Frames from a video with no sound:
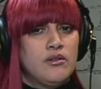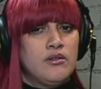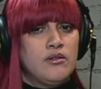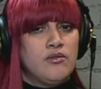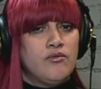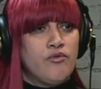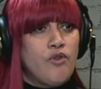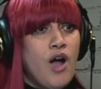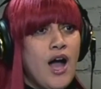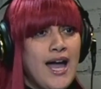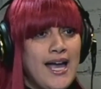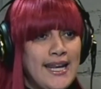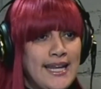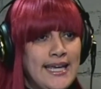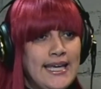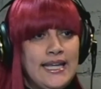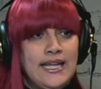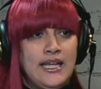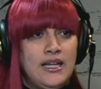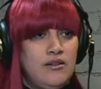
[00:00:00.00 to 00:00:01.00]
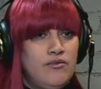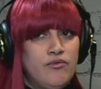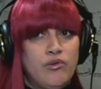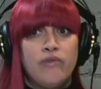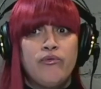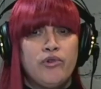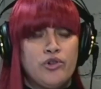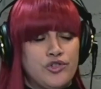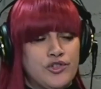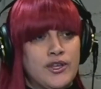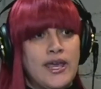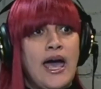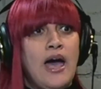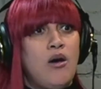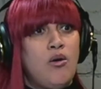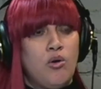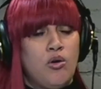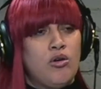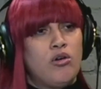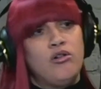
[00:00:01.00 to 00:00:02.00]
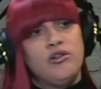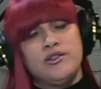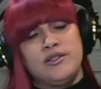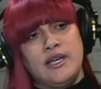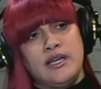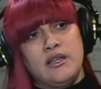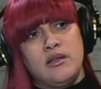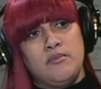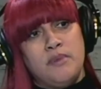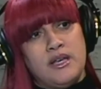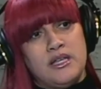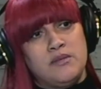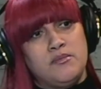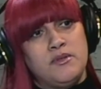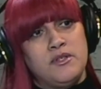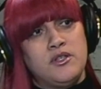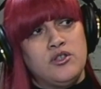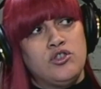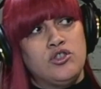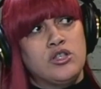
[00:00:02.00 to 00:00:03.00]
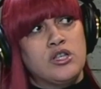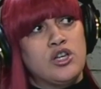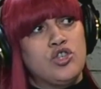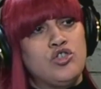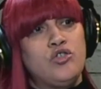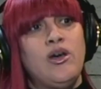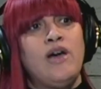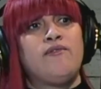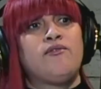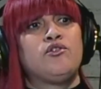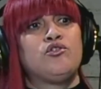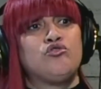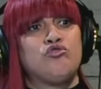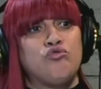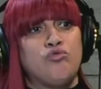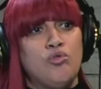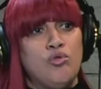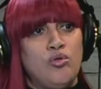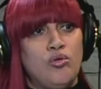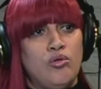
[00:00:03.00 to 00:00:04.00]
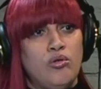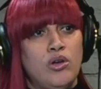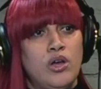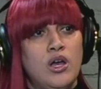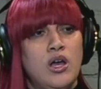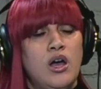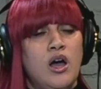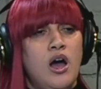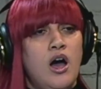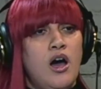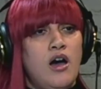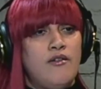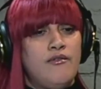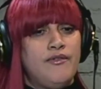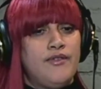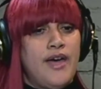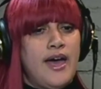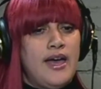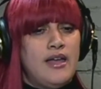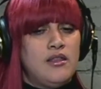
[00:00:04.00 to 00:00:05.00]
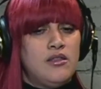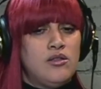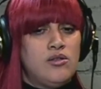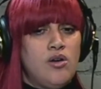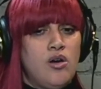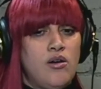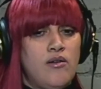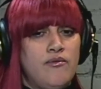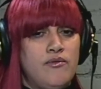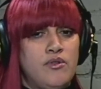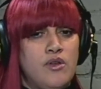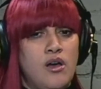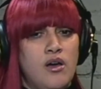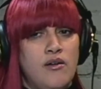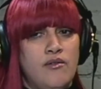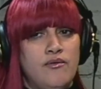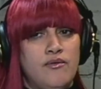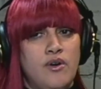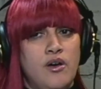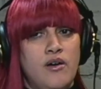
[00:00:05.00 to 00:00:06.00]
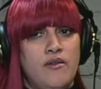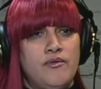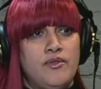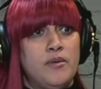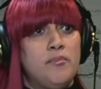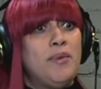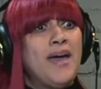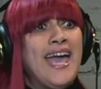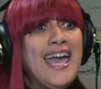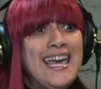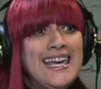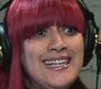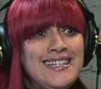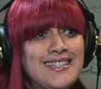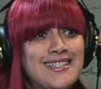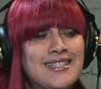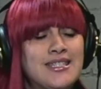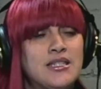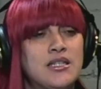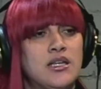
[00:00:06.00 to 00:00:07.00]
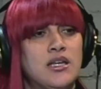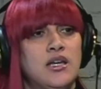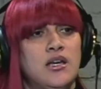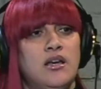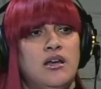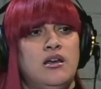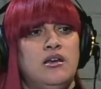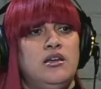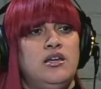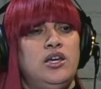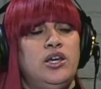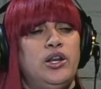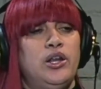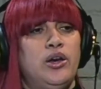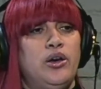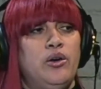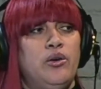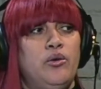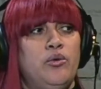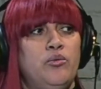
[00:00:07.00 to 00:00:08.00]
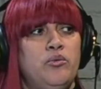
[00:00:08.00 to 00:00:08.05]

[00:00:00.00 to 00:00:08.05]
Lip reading: riding and reverse cowgirl is like the best position because you have control of that, of the pace, you know,